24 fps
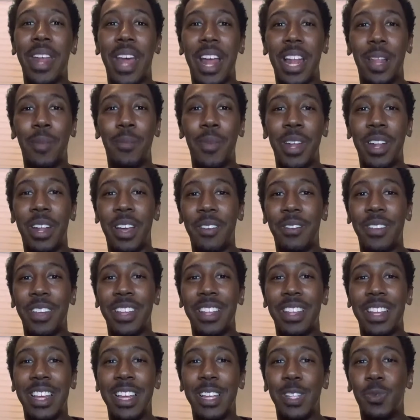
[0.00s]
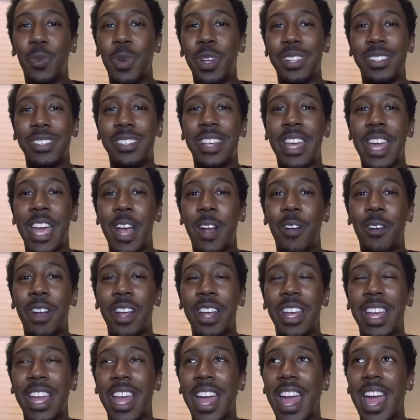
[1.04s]
element of it is what's
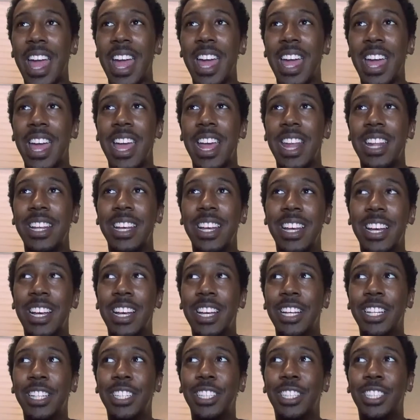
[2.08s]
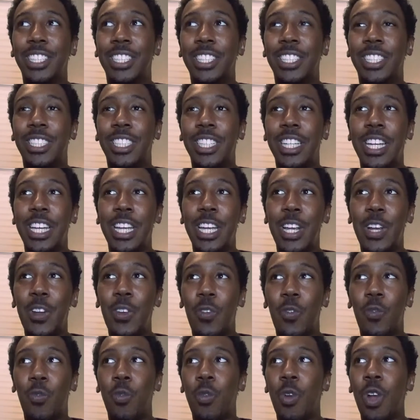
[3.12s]
scary, and she
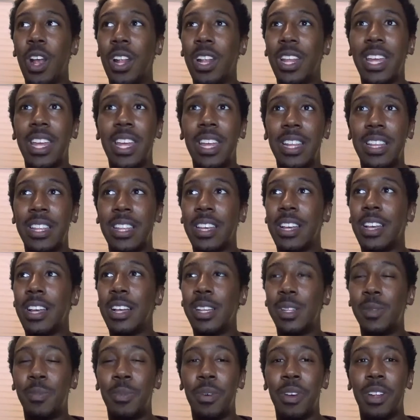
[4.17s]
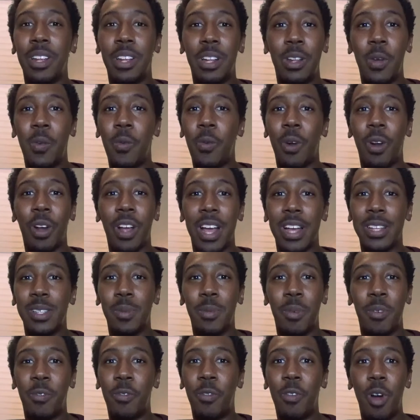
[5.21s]
really does put in the work as a
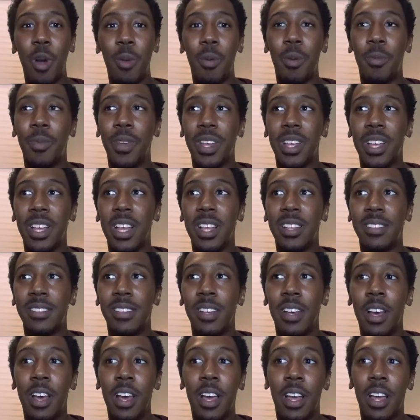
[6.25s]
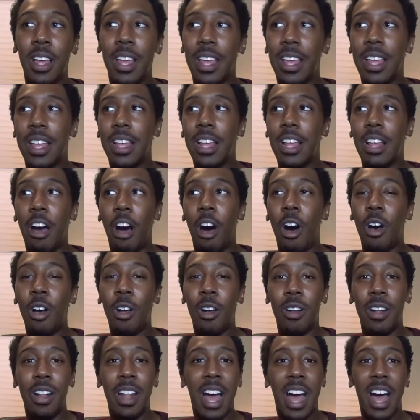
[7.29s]
performer because all
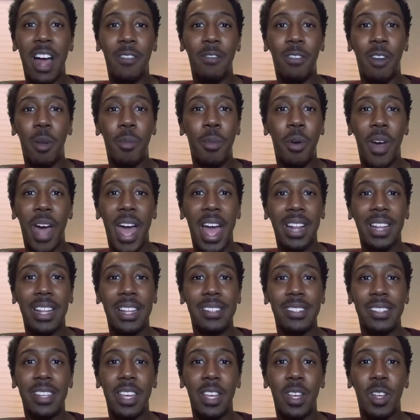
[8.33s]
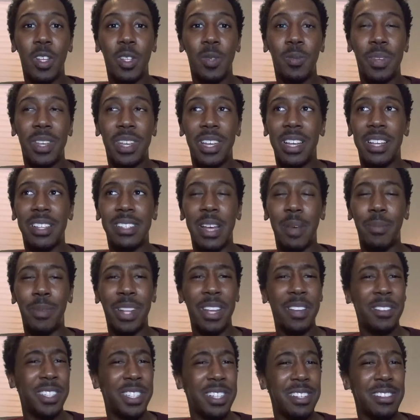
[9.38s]
her nonverbal acting skills, because I
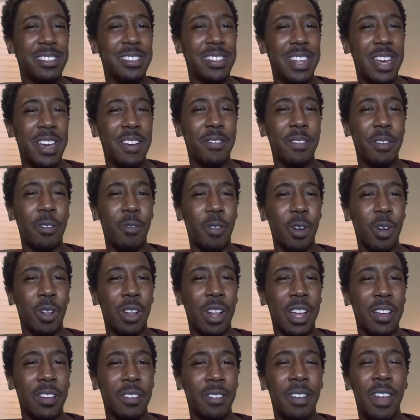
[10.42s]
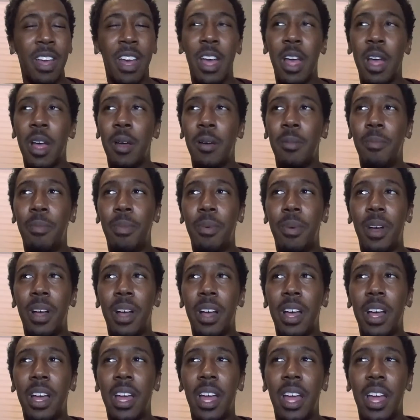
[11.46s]
believe she's deaf in real life,
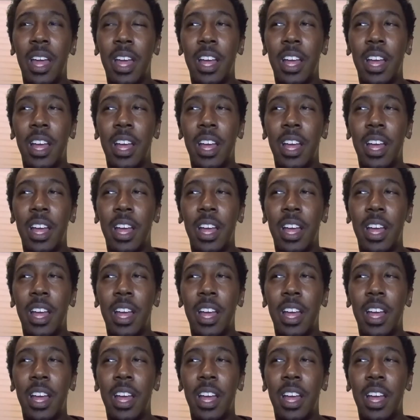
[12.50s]
but